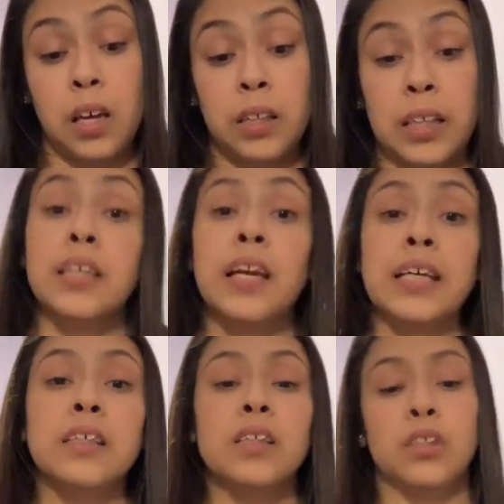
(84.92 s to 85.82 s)
this
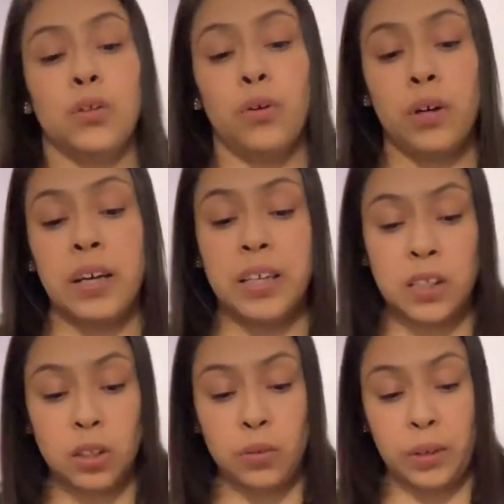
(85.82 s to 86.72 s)
lesson to a
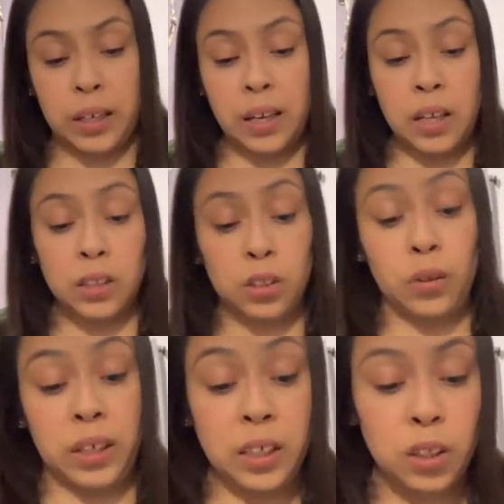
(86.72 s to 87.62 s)
history
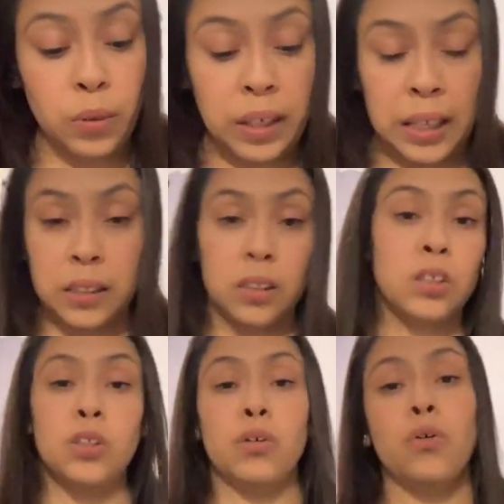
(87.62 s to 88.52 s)
lesson
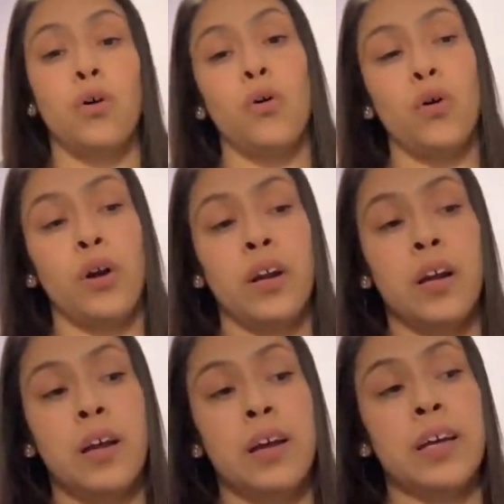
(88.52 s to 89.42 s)
too, or
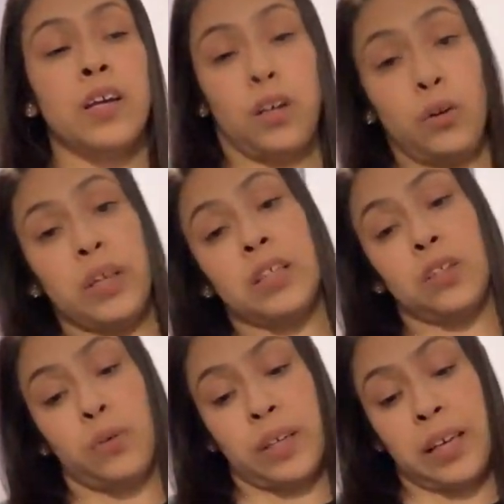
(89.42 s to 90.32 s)
include
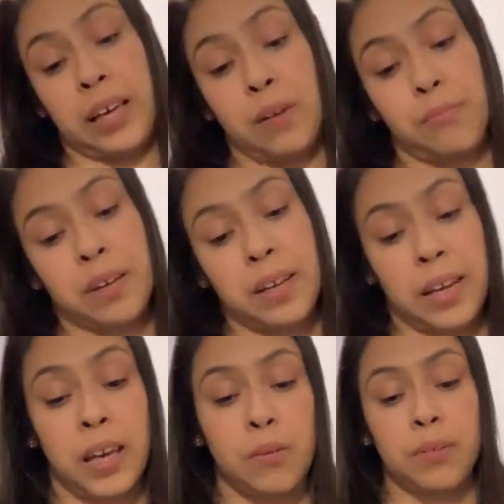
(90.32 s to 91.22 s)
history in
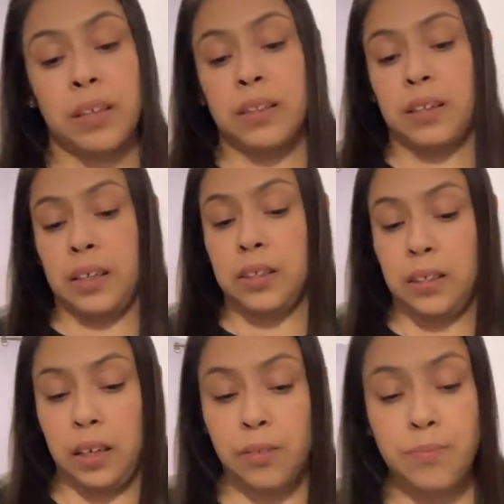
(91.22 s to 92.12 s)
this
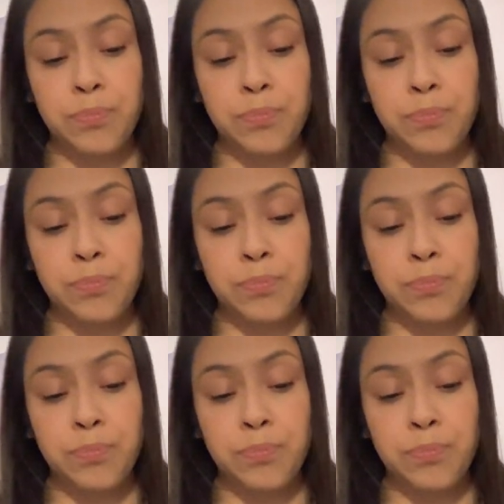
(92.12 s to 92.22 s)
lesson.